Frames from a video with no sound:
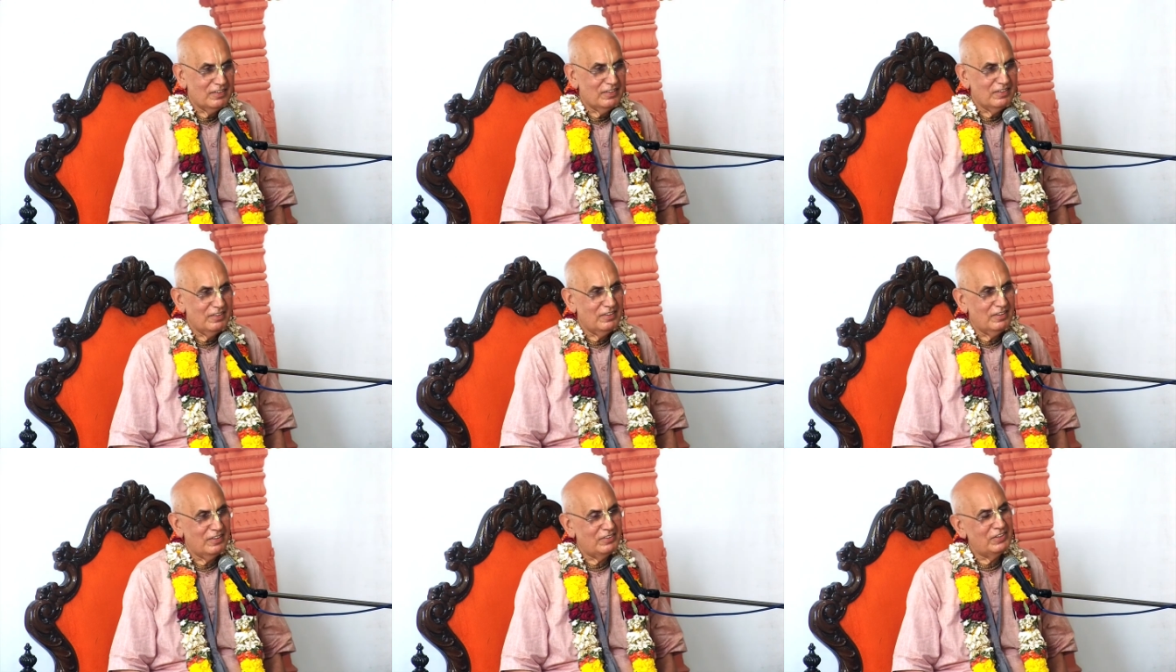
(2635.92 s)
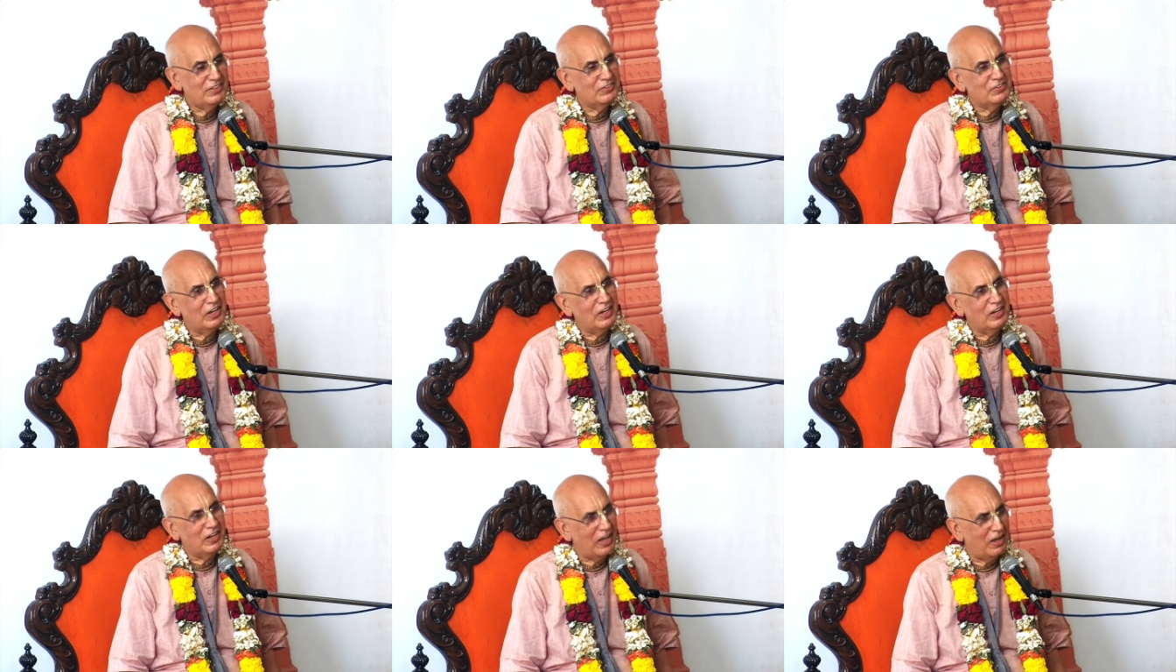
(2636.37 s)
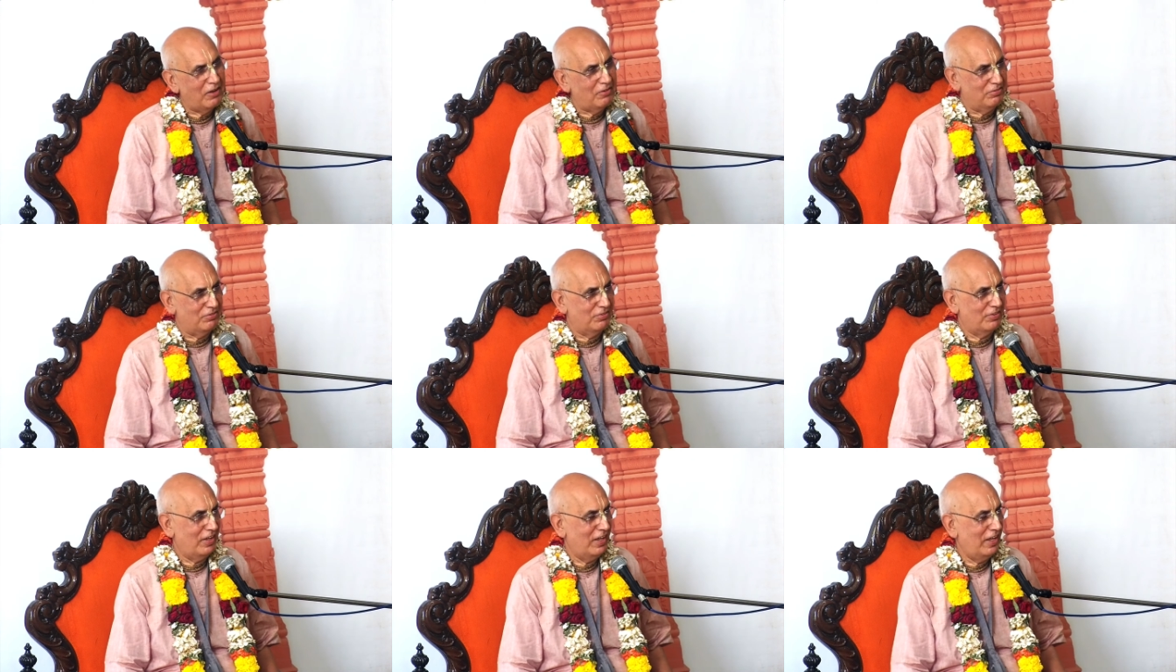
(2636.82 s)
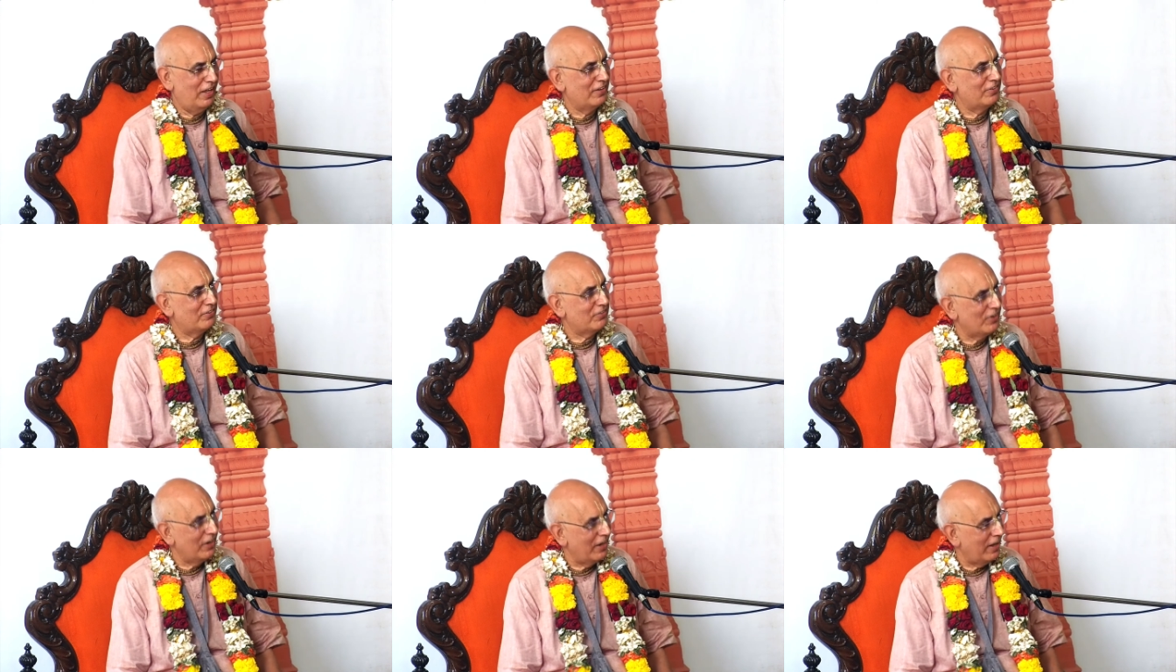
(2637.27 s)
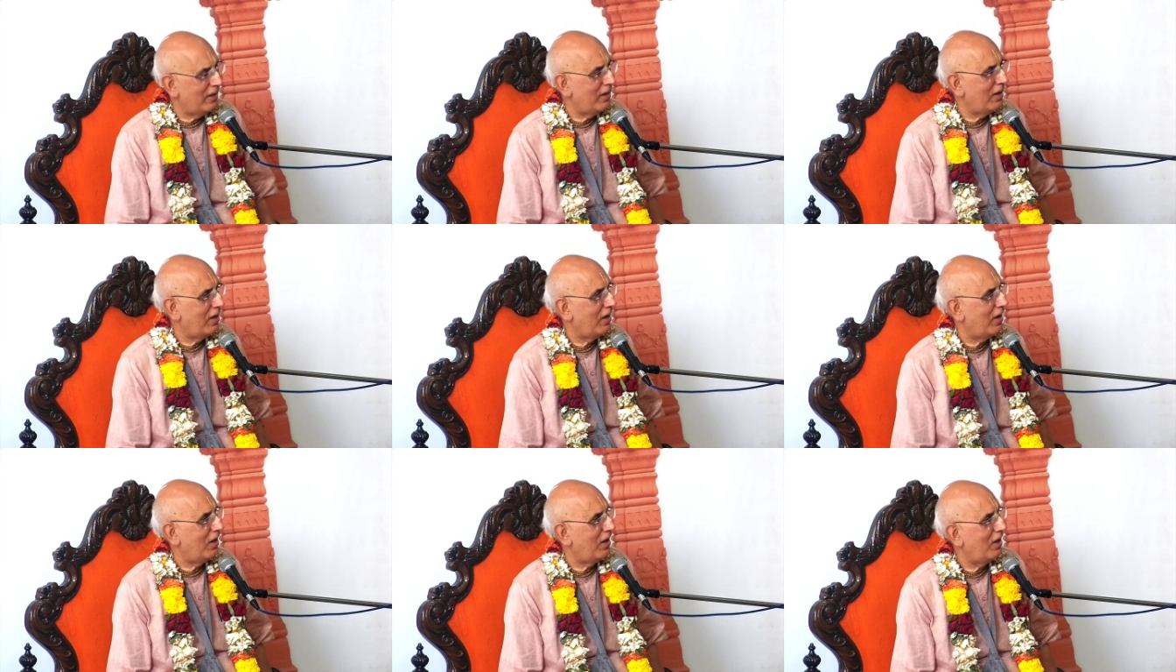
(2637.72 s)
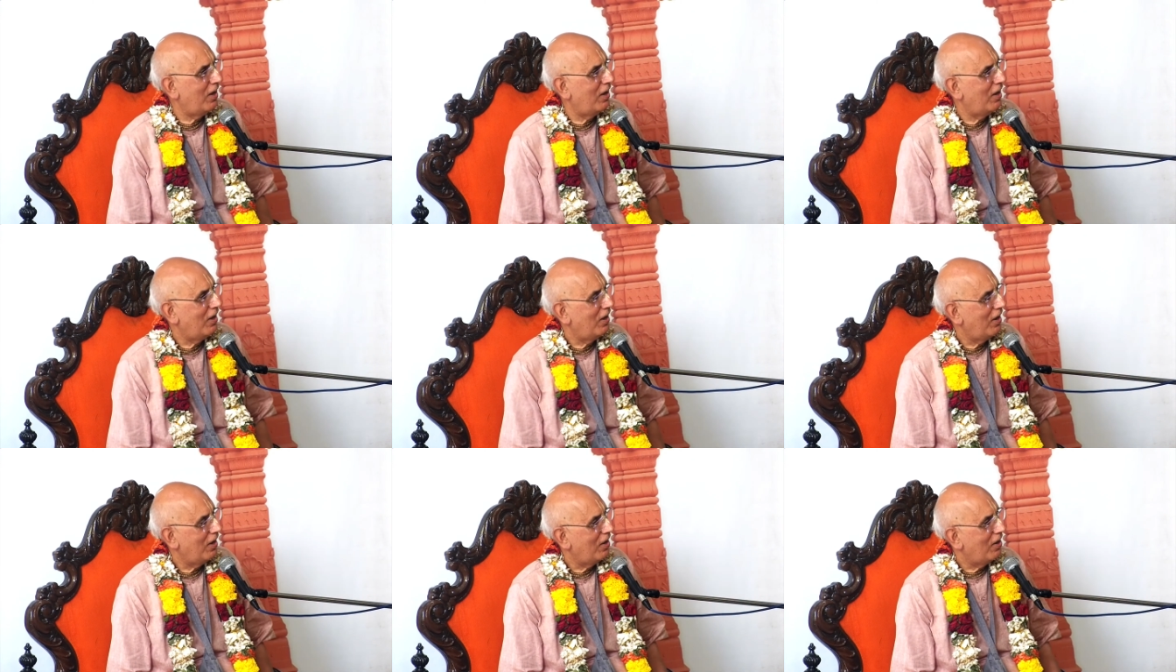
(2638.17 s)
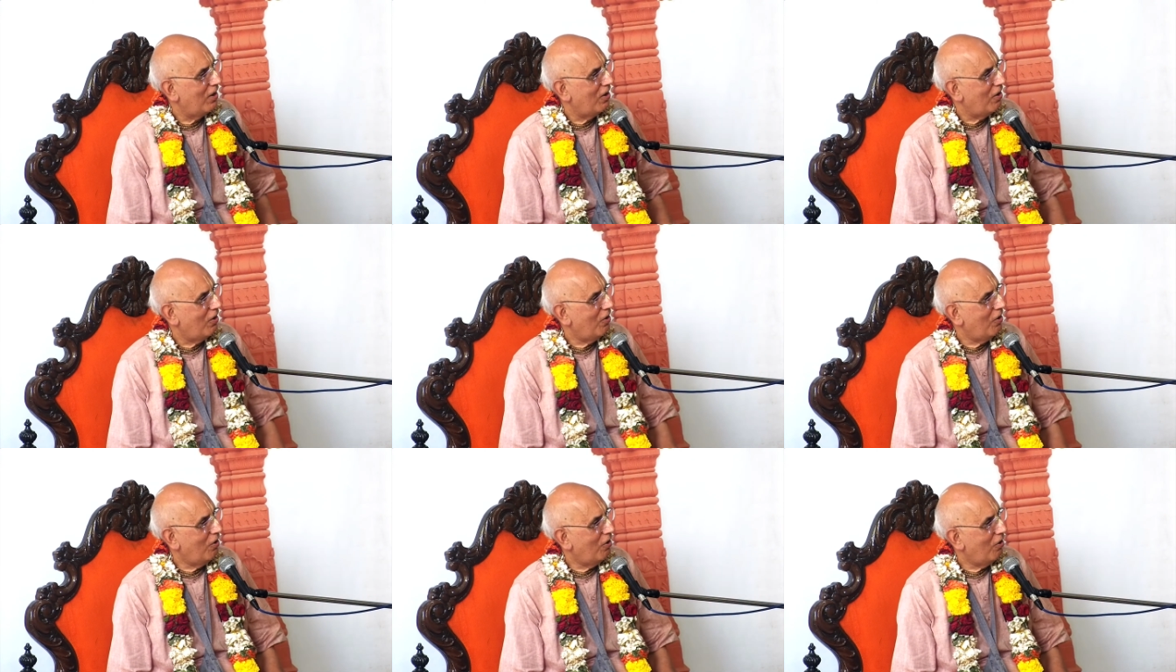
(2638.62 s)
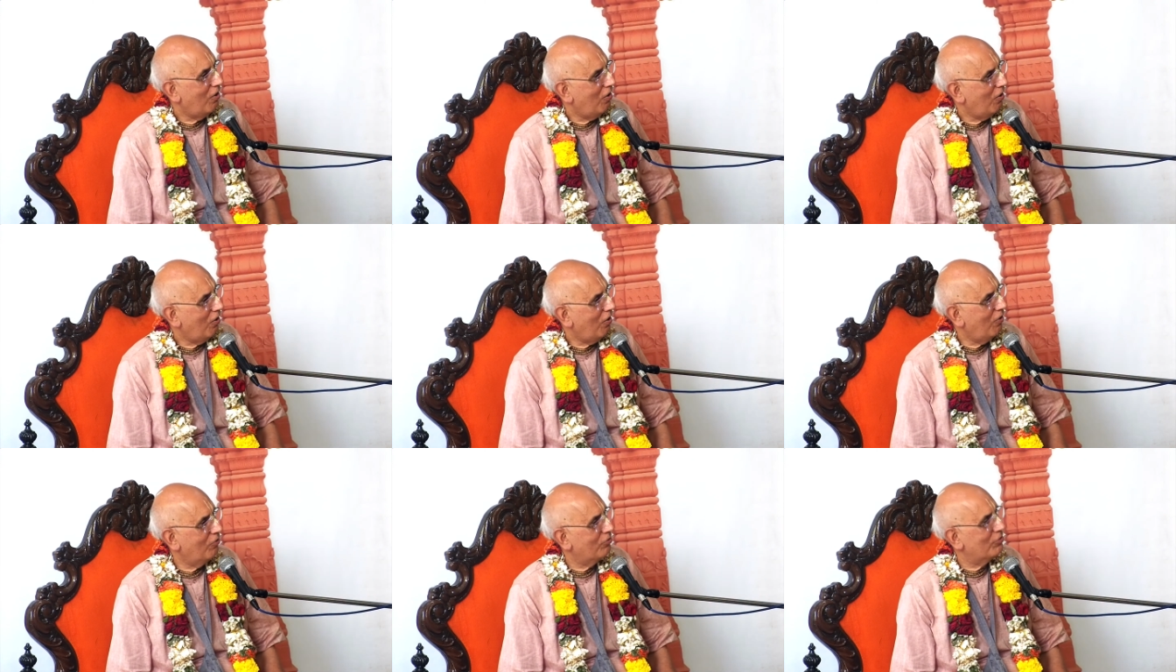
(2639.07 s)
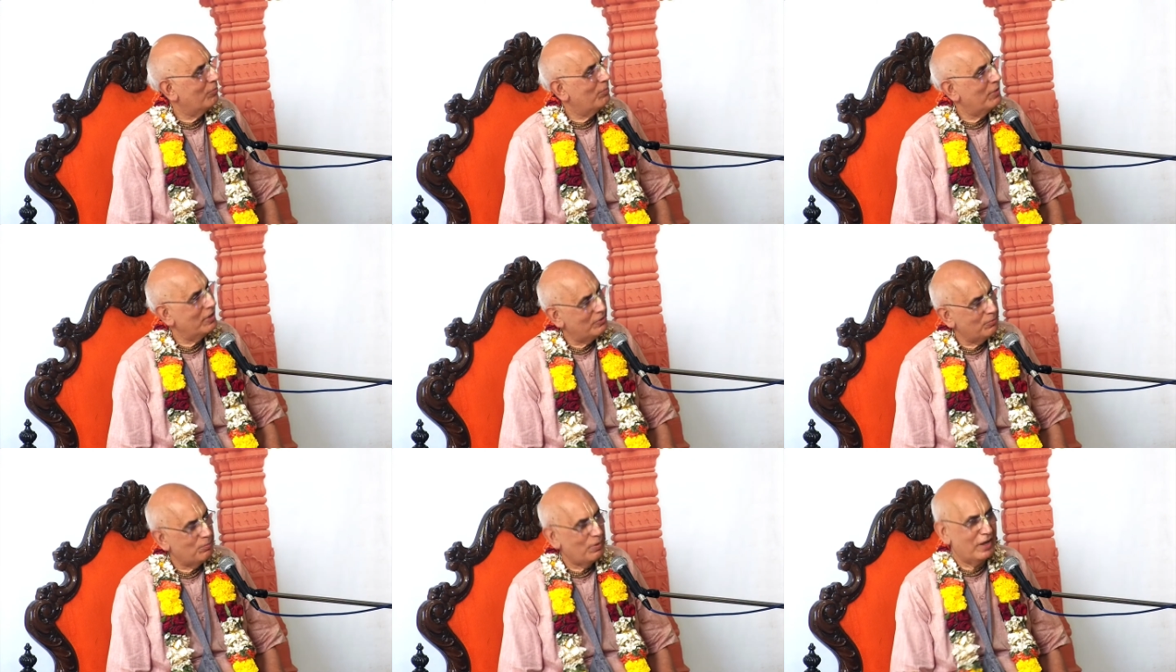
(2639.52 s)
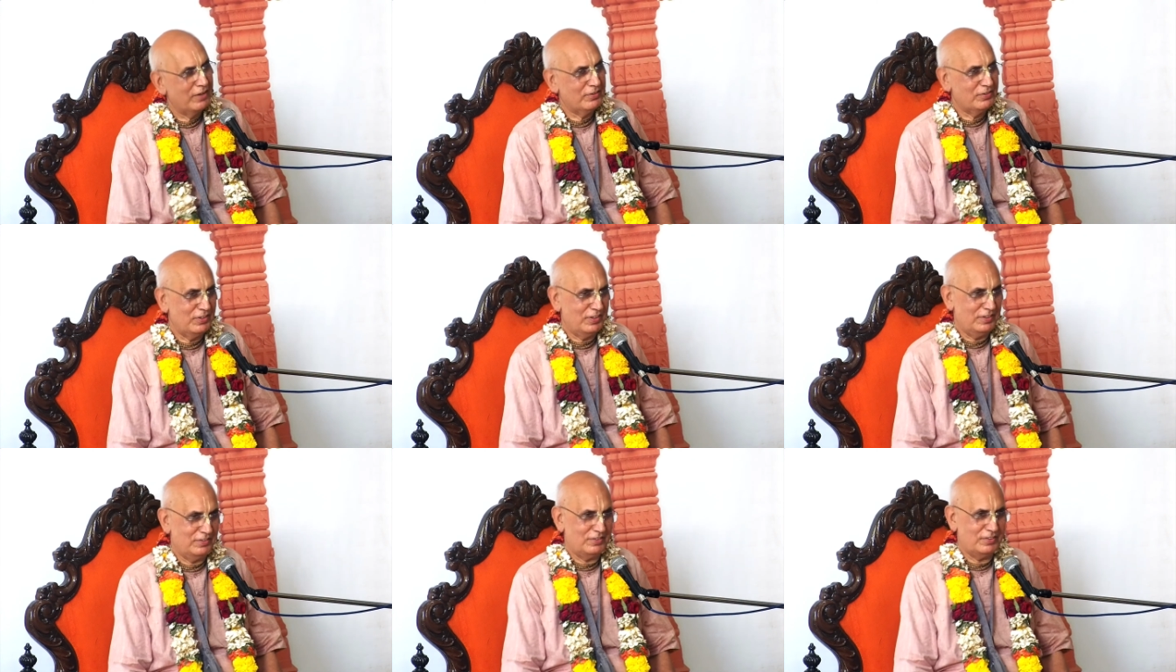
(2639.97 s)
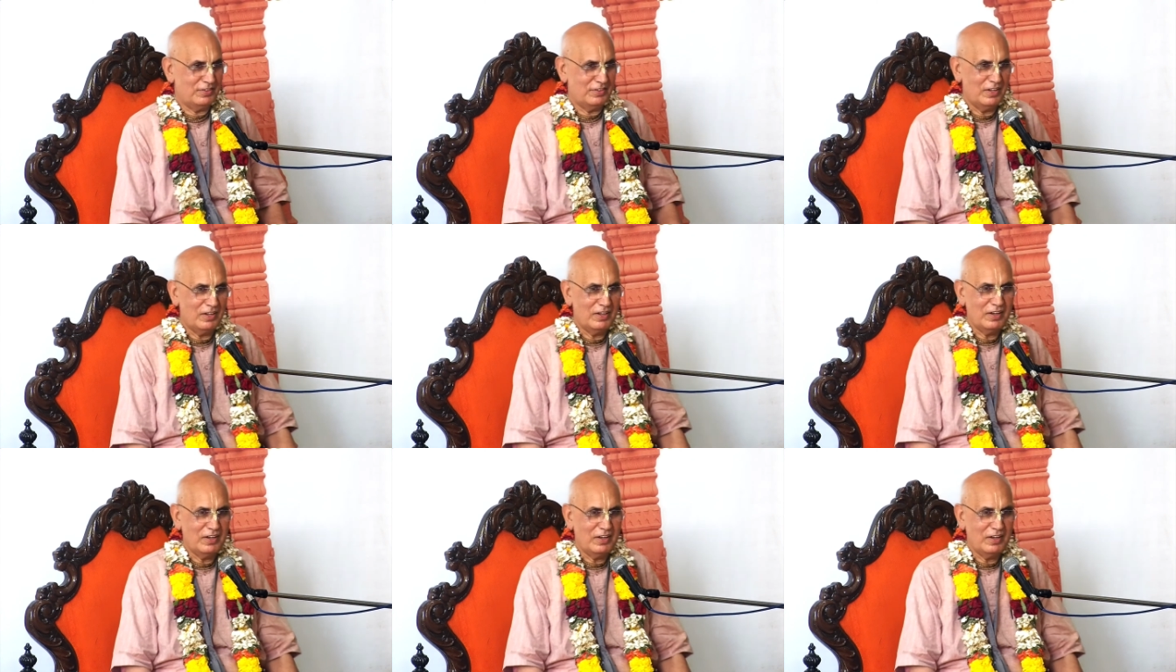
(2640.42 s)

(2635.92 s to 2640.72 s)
This is the love and sneha of the Brijavasis.